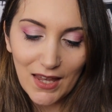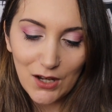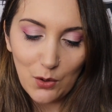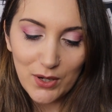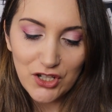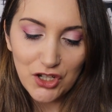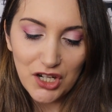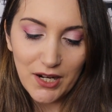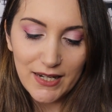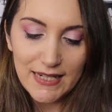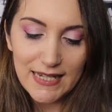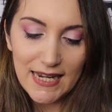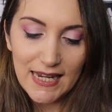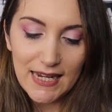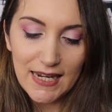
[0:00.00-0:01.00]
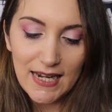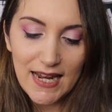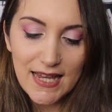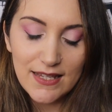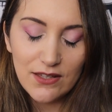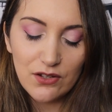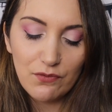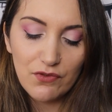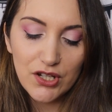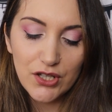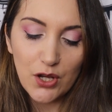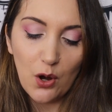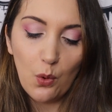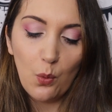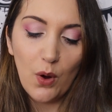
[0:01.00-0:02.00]
Question 19, is the
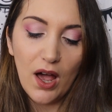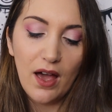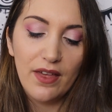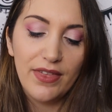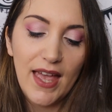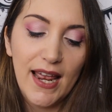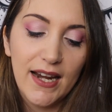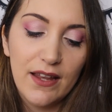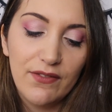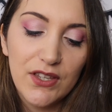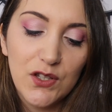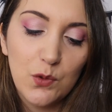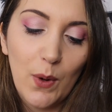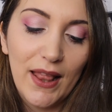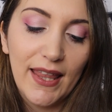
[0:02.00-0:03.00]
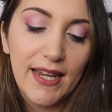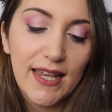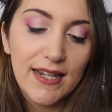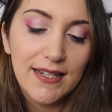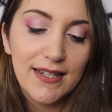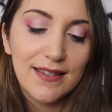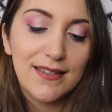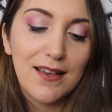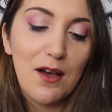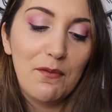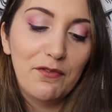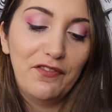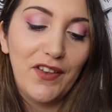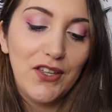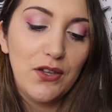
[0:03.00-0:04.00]
result worth any of the swelling and
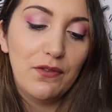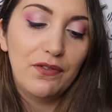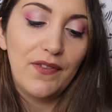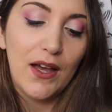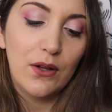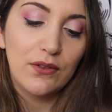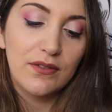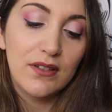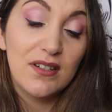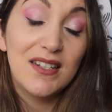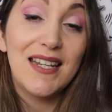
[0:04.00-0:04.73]
discomfort you felt?